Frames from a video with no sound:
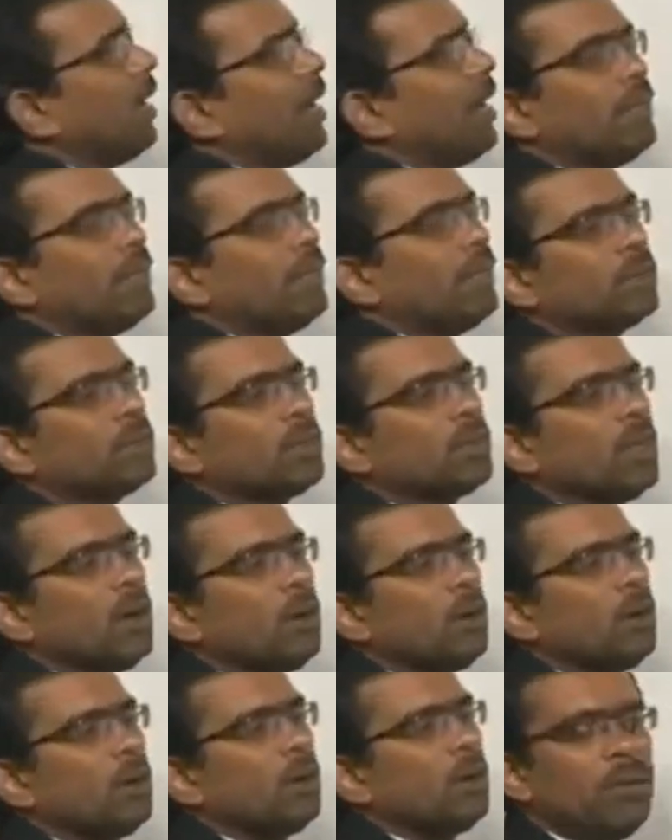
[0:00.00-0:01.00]
here like this,
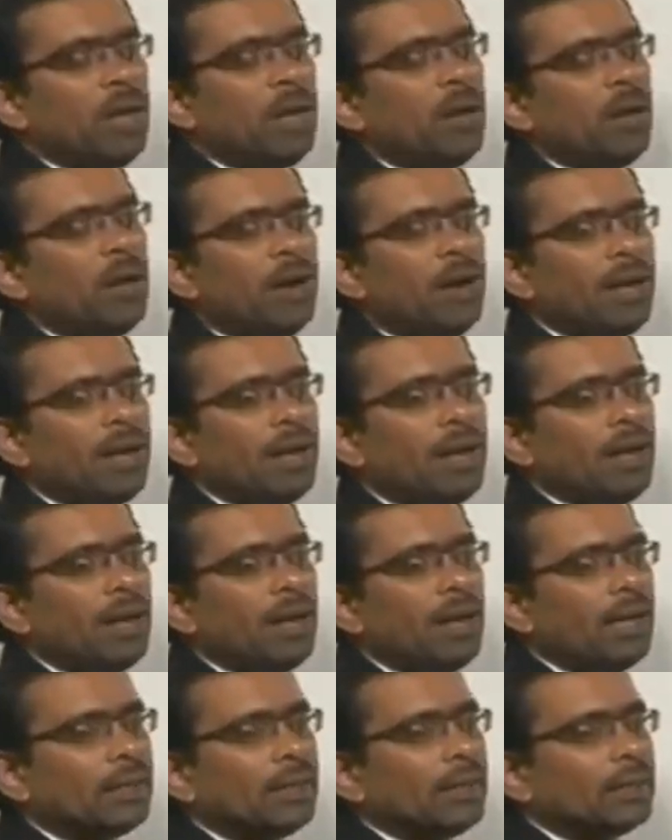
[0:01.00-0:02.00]
but we are not
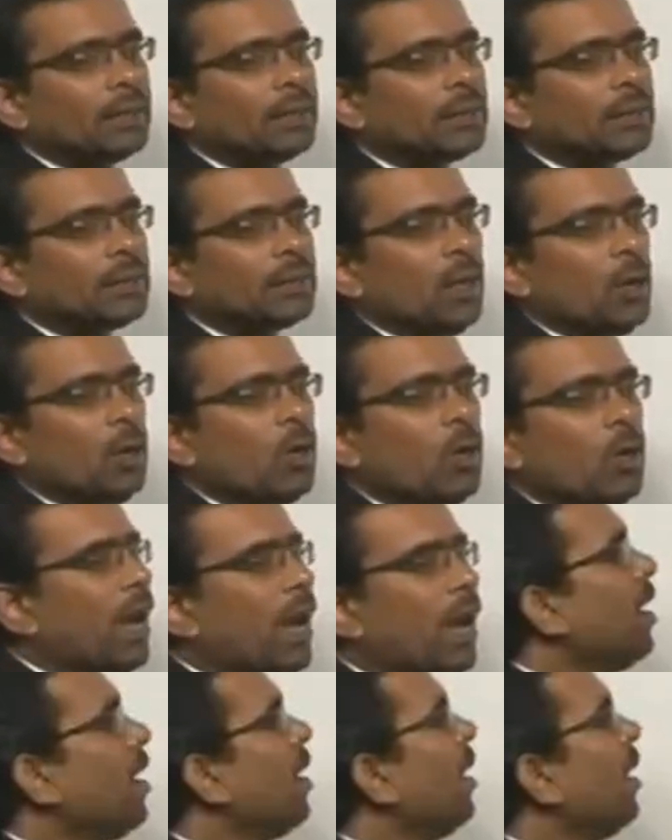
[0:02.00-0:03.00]
taking like this.
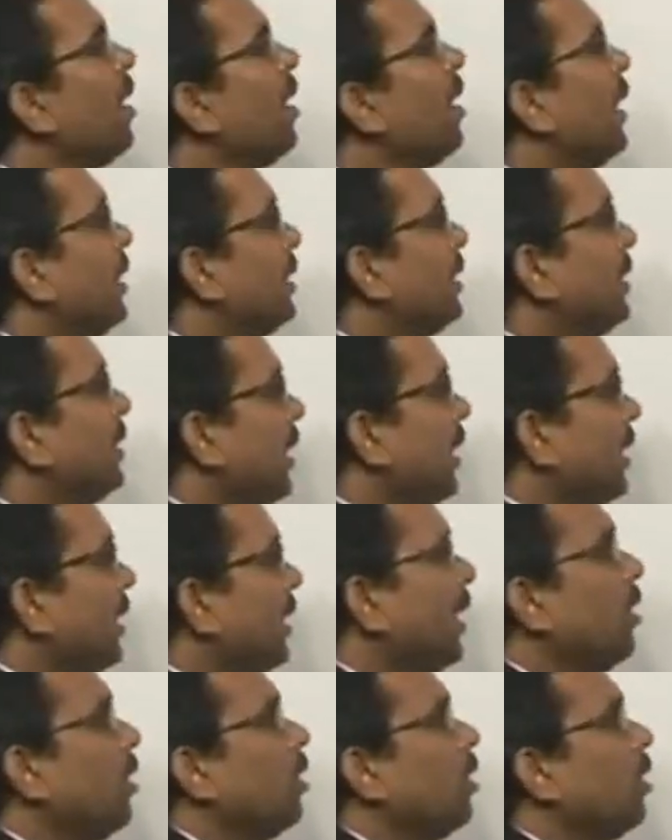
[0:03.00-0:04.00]
Okay, that is the
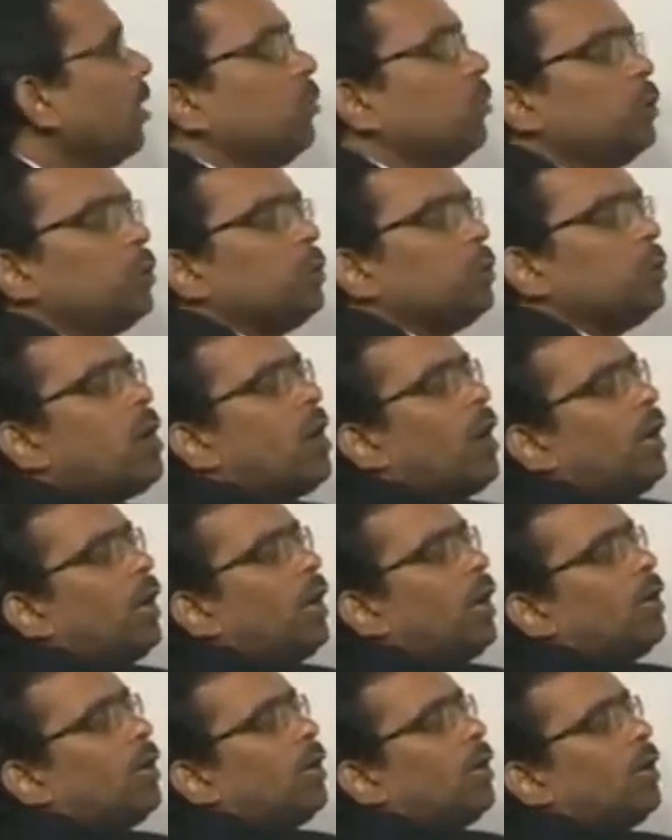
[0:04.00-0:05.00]
reason we should
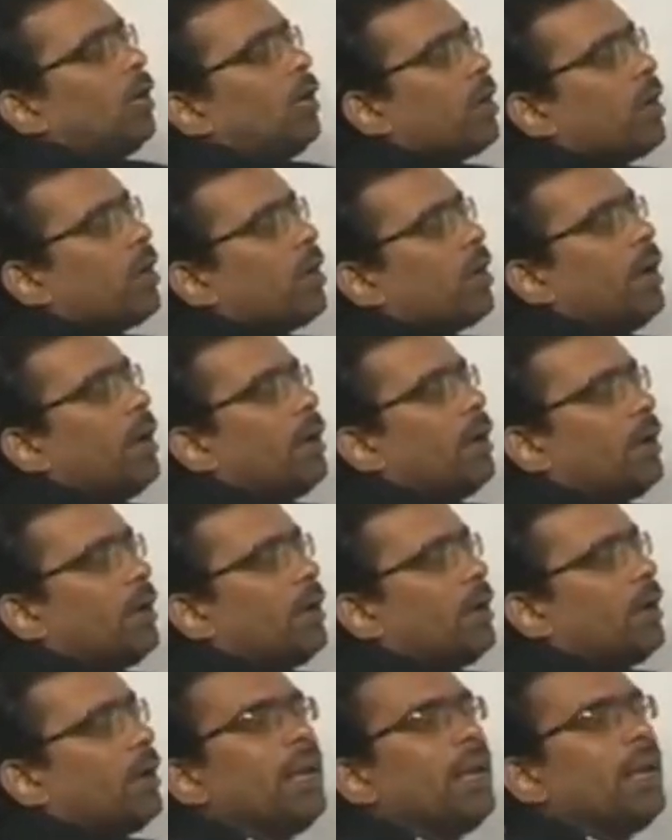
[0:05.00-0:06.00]
not, okay,
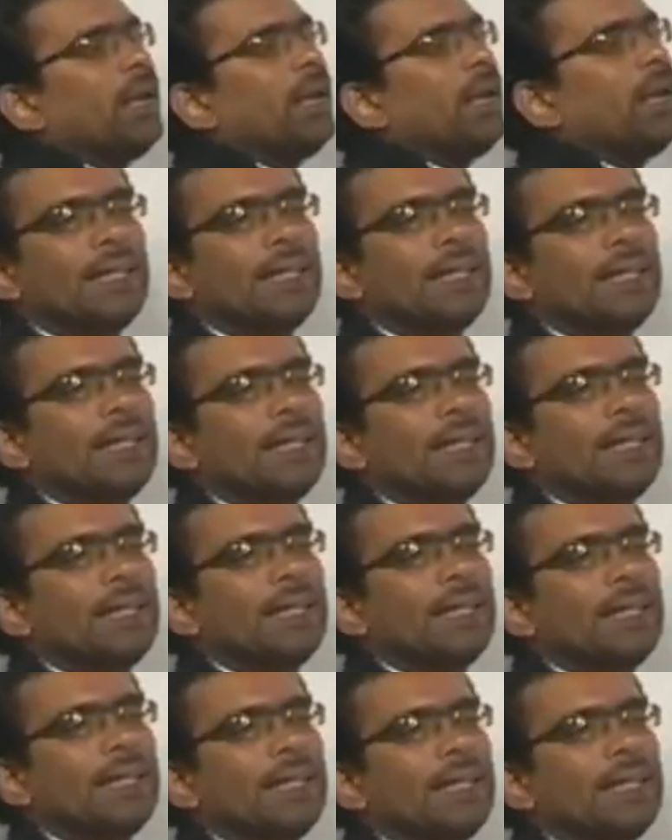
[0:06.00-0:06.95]
think like that.